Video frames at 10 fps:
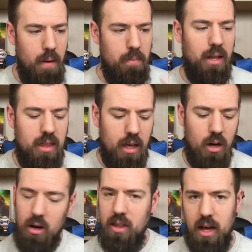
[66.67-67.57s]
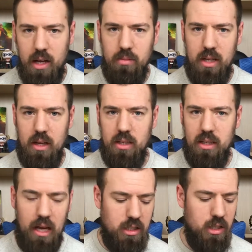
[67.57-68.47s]
But I think a lot of that comes down to
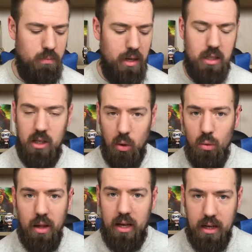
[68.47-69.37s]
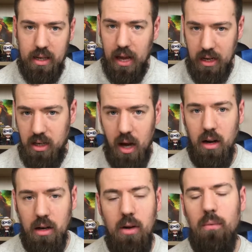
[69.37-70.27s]
that's just basically all they could get
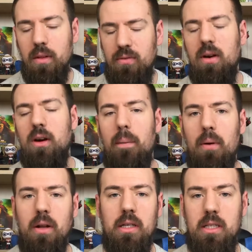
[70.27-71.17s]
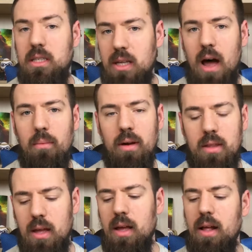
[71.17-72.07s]
done with Funko products to start
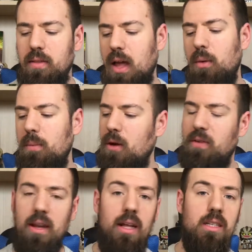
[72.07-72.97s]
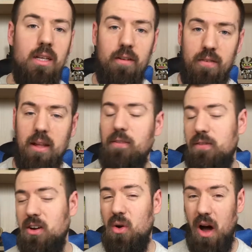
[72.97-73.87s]
with. Now we're moving into the fact that
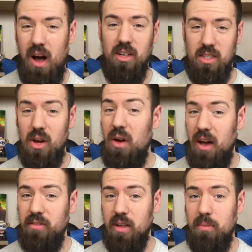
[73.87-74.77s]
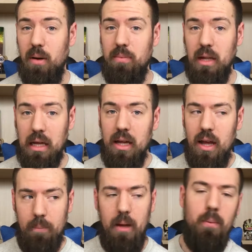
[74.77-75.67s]
Funko are so heavily popular
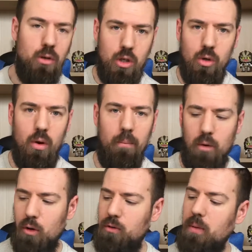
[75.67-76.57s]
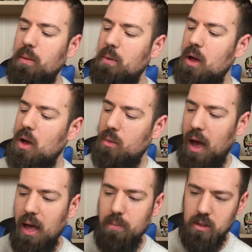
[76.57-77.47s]
and people do want more from them.
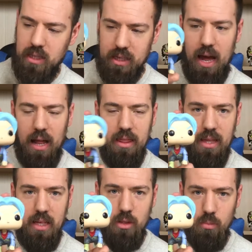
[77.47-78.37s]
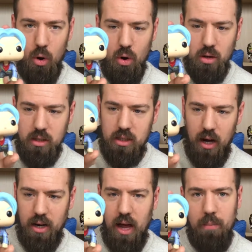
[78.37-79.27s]
We're able to get these more
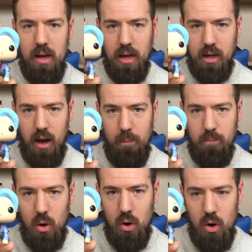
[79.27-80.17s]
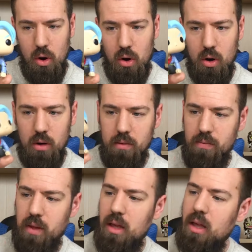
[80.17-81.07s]
dynamic and more
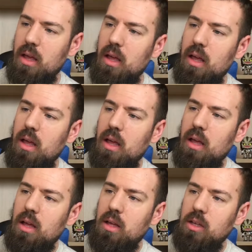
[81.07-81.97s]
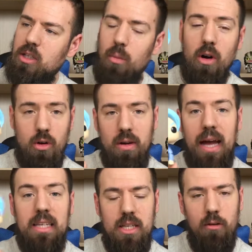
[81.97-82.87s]
somewhat
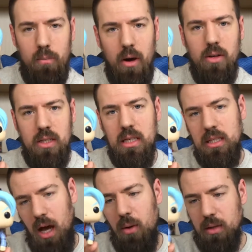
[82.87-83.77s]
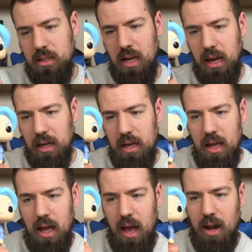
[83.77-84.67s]
creative poses, I would say.
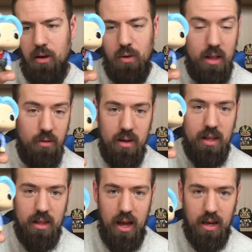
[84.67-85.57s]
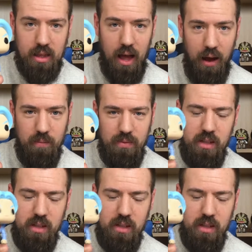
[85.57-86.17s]
And I really like that.